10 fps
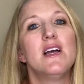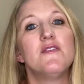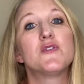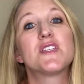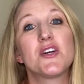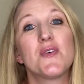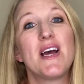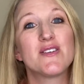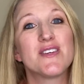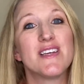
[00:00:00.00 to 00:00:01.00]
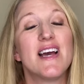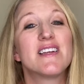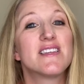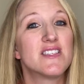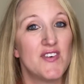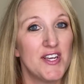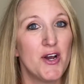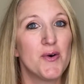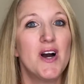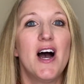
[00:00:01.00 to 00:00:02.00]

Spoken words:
If you stick around to the end of this video,